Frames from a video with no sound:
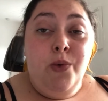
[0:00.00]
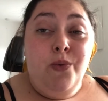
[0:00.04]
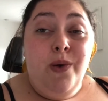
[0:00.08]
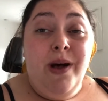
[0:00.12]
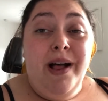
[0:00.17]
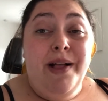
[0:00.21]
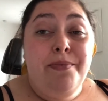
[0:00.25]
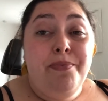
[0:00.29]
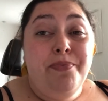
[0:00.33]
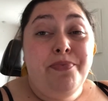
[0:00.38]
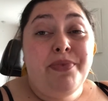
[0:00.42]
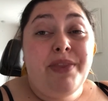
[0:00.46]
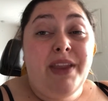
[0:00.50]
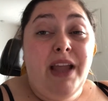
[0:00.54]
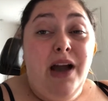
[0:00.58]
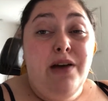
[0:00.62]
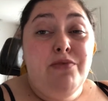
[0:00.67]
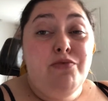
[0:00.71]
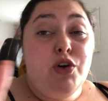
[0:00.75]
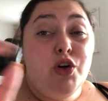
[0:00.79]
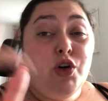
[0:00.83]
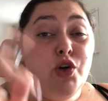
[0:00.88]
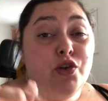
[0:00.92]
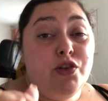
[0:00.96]
Well,
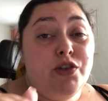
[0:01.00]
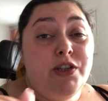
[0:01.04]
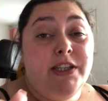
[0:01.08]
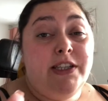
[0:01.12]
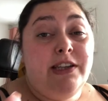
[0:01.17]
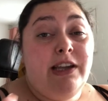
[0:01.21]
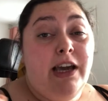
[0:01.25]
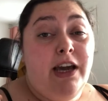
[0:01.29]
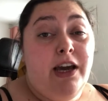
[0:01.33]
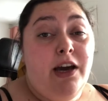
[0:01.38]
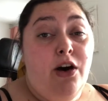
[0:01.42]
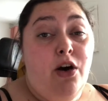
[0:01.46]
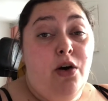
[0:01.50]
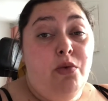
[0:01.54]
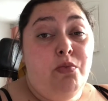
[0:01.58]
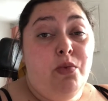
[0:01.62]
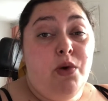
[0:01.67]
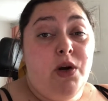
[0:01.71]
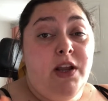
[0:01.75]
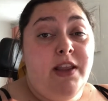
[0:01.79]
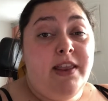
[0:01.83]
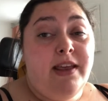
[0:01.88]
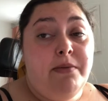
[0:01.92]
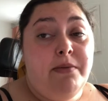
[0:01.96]
I'm recording it on
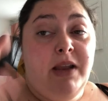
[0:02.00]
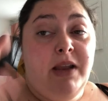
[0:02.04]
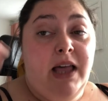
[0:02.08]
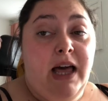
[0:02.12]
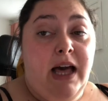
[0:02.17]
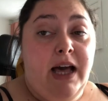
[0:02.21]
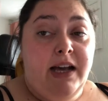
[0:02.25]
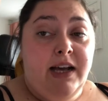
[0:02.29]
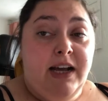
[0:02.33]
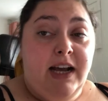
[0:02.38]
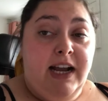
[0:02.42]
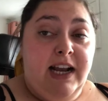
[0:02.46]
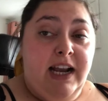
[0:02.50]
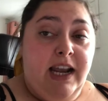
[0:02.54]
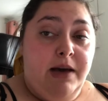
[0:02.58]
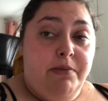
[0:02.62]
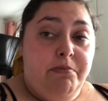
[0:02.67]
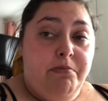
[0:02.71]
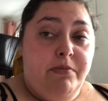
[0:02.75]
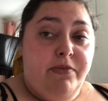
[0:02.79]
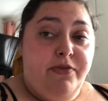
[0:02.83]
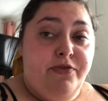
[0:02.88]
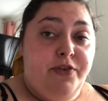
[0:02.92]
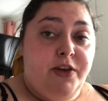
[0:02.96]
one of like,
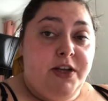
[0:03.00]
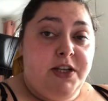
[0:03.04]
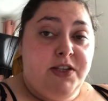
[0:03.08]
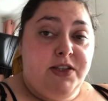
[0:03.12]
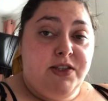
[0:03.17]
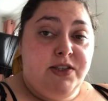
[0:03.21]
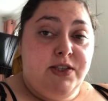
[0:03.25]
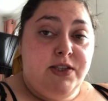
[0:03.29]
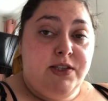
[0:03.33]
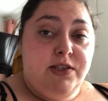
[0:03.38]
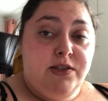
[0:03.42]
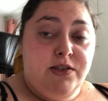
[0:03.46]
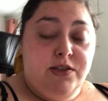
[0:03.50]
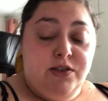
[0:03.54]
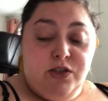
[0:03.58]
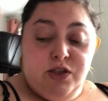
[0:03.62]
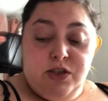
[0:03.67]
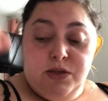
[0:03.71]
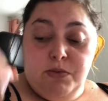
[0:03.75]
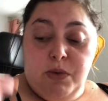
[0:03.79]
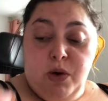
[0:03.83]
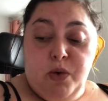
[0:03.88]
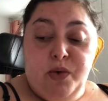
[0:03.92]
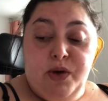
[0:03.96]
clamp things
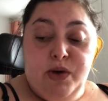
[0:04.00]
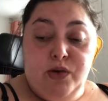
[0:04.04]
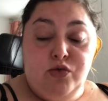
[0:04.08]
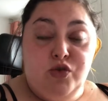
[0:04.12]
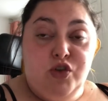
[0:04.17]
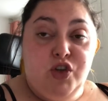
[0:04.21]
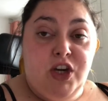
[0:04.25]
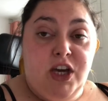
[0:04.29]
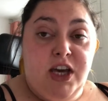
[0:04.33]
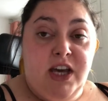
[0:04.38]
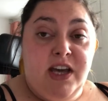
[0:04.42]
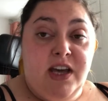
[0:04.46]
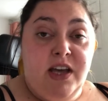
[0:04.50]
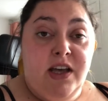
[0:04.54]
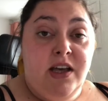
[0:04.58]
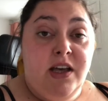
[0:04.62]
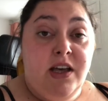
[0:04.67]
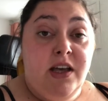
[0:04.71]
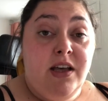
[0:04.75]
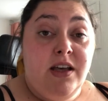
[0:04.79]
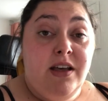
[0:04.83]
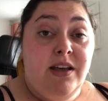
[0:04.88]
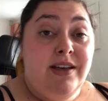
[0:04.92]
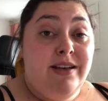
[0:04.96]
to my wheelchair.
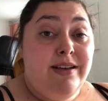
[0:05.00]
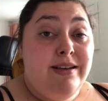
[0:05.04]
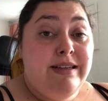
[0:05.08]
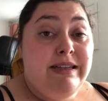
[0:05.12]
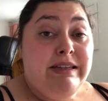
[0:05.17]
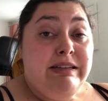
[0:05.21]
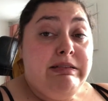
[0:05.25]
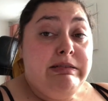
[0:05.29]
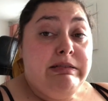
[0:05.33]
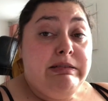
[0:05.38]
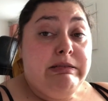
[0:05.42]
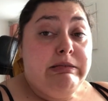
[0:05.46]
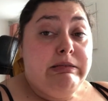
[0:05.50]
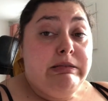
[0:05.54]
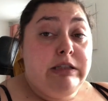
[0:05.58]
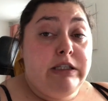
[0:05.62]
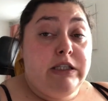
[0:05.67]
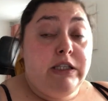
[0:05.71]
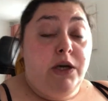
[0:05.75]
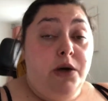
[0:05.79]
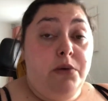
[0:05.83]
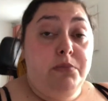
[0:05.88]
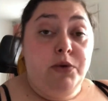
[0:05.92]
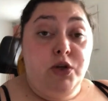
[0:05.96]

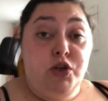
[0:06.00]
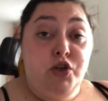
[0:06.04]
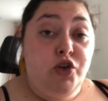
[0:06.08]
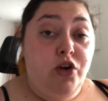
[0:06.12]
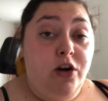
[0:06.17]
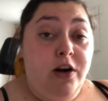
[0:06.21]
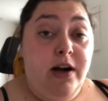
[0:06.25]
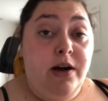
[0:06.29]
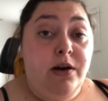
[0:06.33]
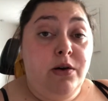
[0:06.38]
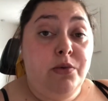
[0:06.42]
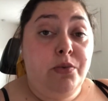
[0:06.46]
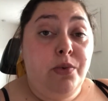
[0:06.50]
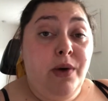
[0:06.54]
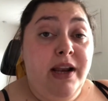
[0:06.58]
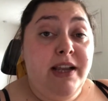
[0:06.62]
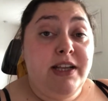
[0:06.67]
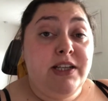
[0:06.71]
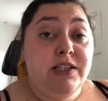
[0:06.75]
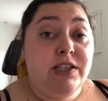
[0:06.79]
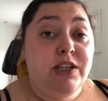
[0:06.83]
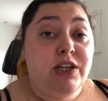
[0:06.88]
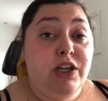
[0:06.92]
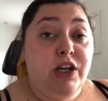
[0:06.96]
So I'm not sure how well
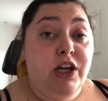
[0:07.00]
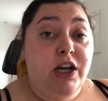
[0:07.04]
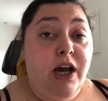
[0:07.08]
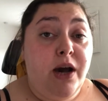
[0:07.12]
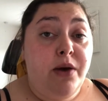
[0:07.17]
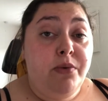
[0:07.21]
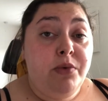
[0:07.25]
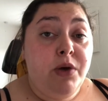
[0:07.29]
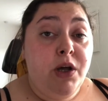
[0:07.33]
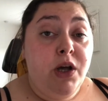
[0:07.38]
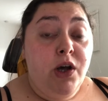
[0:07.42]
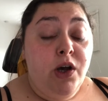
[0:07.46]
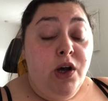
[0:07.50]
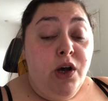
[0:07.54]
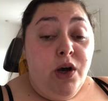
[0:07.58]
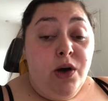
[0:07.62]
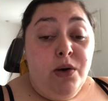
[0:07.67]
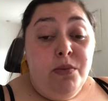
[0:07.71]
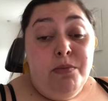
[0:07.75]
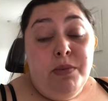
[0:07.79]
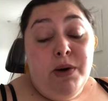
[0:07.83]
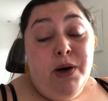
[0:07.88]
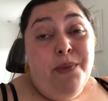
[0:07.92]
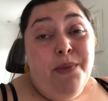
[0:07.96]
it's going to go.
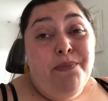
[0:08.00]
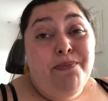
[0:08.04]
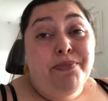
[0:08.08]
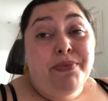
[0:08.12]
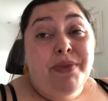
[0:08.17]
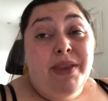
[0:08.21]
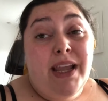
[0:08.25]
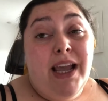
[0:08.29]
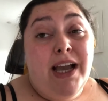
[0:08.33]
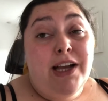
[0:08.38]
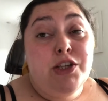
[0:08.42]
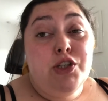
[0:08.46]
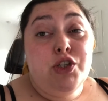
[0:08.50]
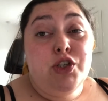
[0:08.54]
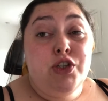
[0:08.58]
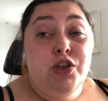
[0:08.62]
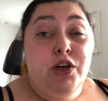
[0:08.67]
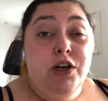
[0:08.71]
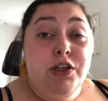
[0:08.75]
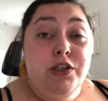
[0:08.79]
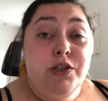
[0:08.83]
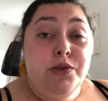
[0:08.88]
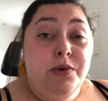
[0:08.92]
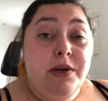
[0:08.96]
But I just
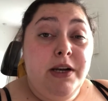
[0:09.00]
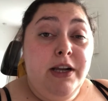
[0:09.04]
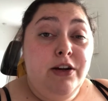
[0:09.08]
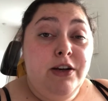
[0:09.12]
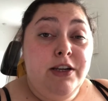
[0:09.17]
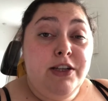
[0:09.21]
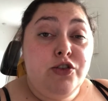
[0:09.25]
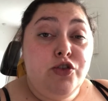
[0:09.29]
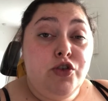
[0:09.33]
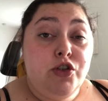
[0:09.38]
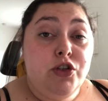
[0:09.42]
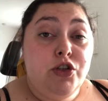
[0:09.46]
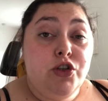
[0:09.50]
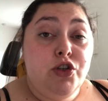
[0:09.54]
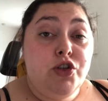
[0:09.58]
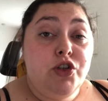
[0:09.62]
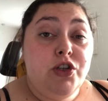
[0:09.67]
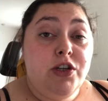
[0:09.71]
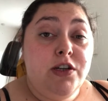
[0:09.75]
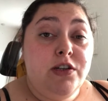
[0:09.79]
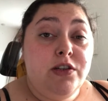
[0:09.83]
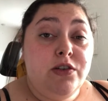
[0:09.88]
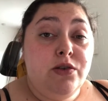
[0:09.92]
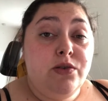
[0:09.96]
thought I'd do a little
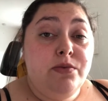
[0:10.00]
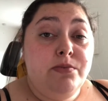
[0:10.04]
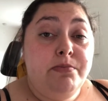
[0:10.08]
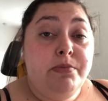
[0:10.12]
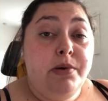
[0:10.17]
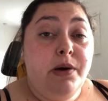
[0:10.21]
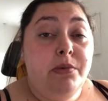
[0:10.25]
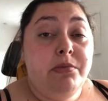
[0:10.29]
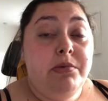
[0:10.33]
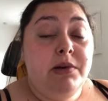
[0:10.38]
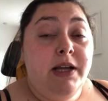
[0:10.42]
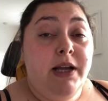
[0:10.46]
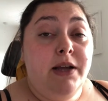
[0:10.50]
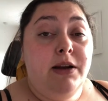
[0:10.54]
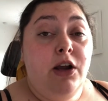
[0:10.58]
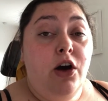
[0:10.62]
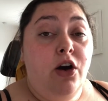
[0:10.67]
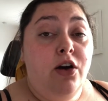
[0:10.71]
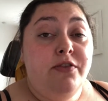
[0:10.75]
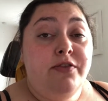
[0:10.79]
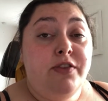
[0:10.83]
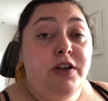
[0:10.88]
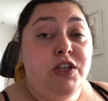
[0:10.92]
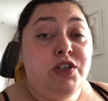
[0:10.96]
introduction. Probably a
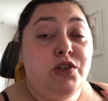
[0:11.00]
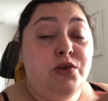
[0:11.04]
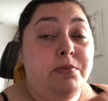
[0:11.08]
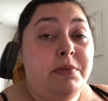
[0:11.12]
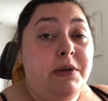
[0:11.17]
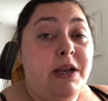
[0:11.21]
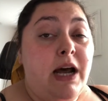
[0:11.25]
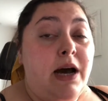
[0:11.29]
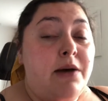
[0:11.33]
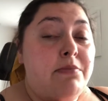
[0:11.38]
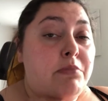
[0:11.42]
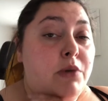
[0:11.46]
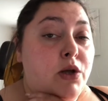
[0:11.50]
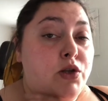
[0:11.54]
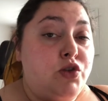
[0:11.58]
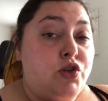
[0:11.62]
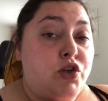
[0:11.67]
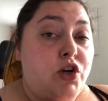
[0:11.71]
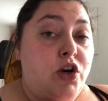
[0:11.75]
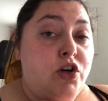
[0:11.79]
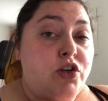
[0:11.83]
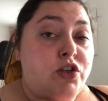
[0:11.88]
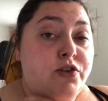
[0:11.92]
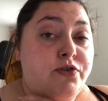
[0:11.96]
lot of this will be like
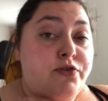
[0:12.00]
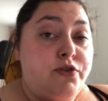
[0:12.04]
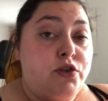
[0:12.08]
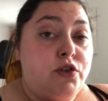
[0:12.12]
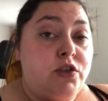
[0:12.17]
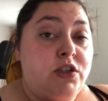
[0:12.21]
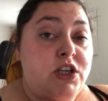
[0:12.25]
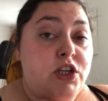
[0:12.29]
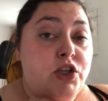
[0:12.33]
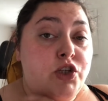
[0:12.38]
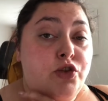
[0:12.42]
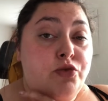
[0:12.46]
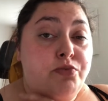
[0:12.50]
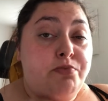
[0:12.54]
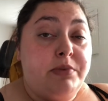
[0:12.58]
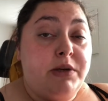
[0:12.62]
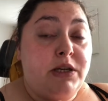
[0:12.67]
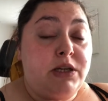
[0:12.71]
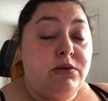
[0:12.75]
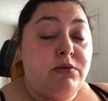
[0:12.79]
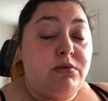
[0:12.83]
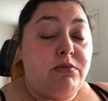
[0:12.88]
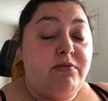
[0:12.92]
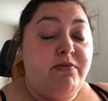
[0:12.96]
montage footage.
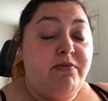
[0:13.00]
Because